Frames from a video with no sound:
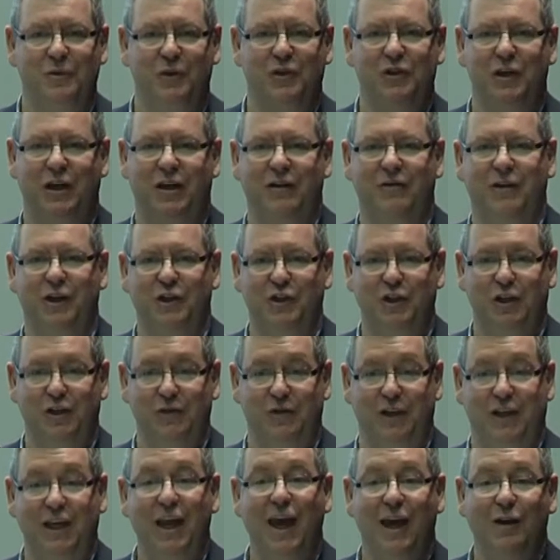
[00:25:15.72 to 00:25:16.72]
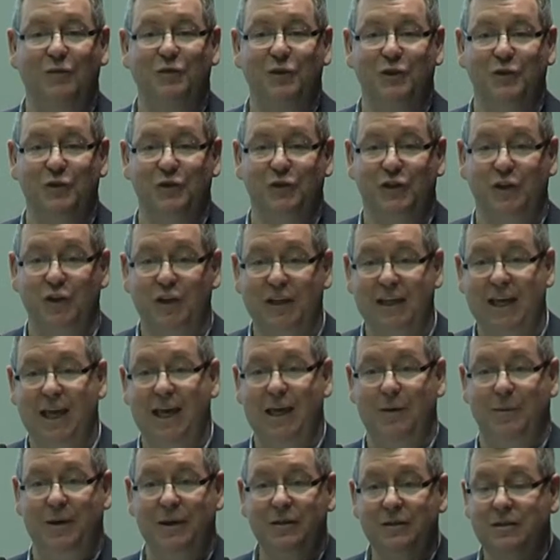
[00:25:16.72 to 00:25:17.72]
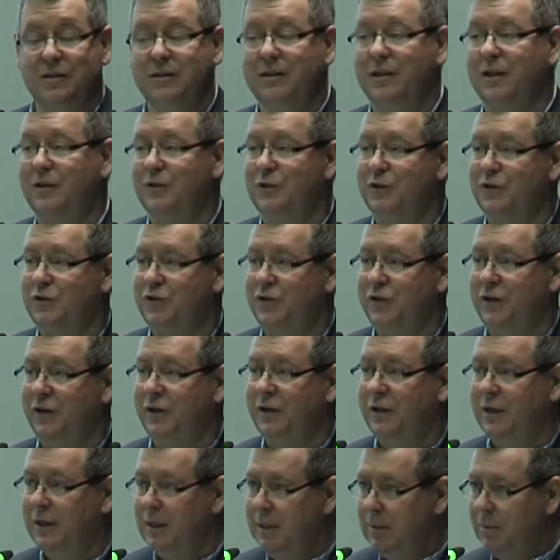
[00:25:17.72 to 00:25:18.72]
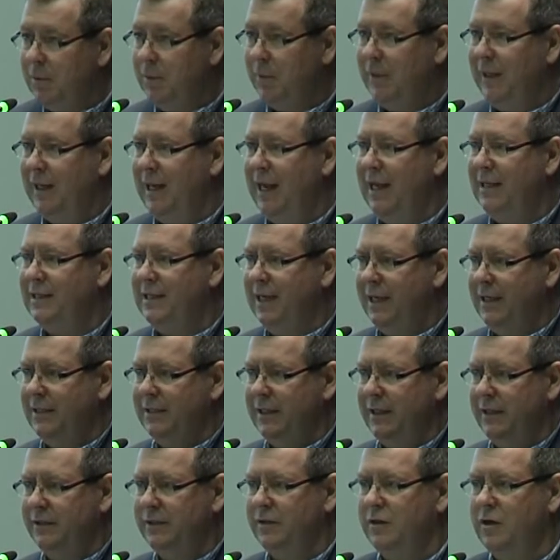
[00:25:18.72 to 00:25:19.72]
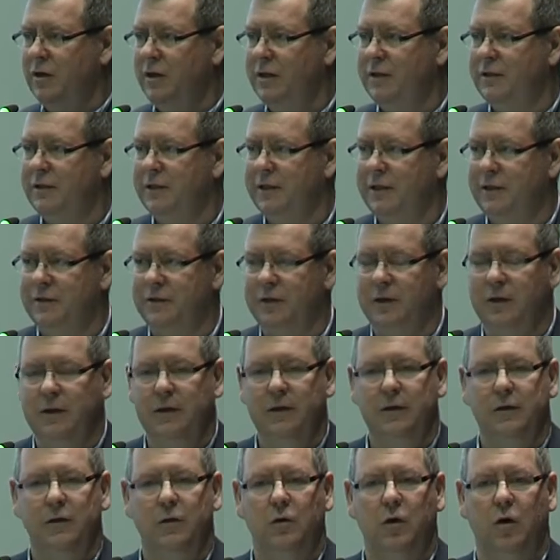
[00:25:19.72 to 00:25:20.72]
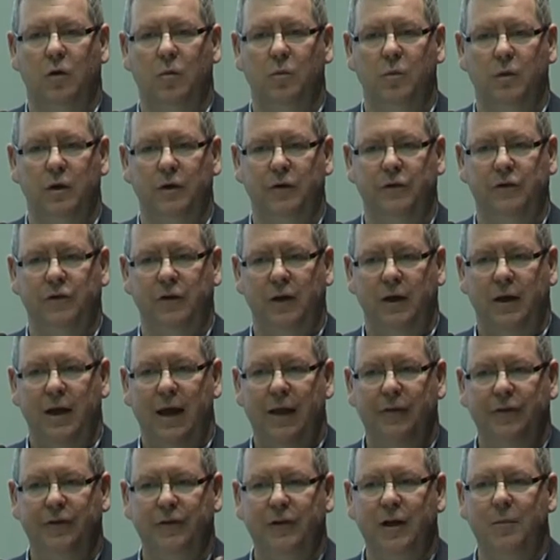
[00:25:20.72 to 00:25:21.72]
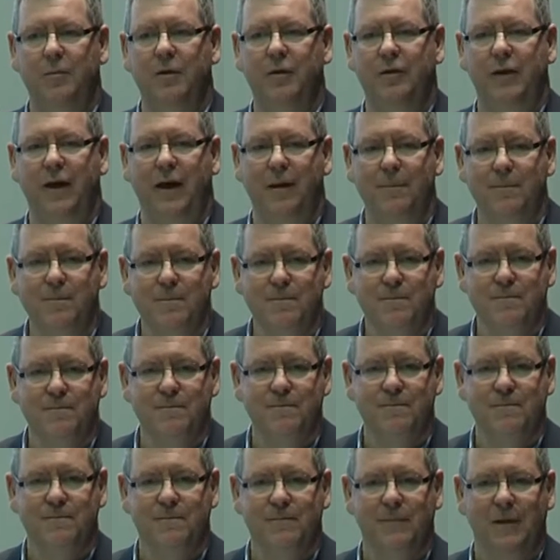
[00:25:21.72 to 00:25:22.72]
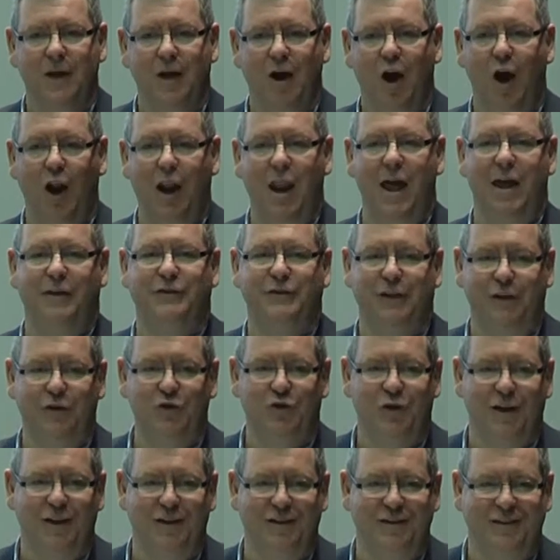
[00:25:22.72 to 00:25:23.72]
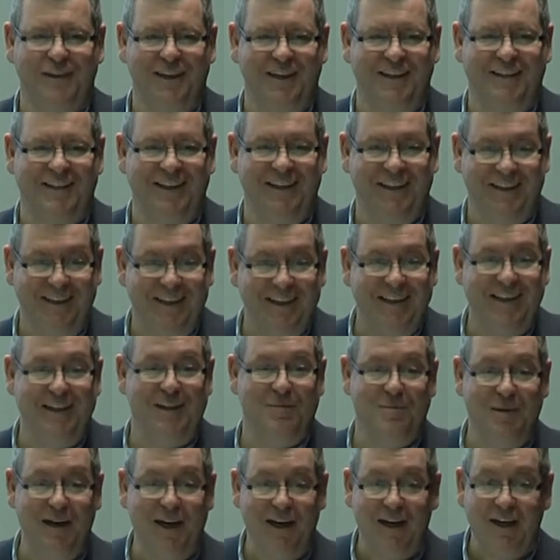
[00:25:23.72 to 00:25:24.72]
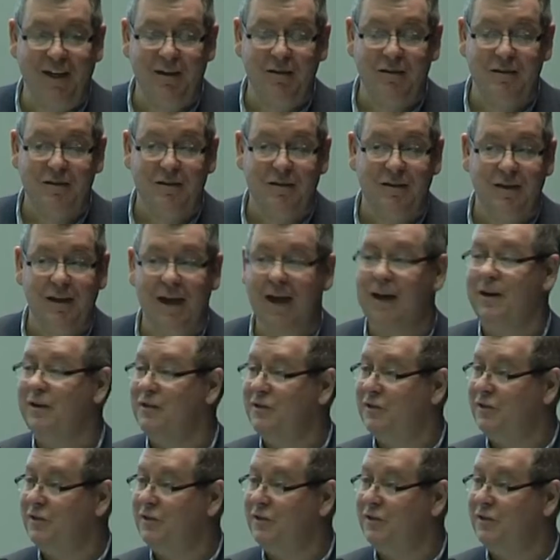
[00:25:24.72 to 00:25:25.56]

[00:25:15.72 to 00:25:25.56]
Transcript: from a generation of accountants that came into the industry, probably late 80s, 90s onwards. And some of them are less interested in the millennials and are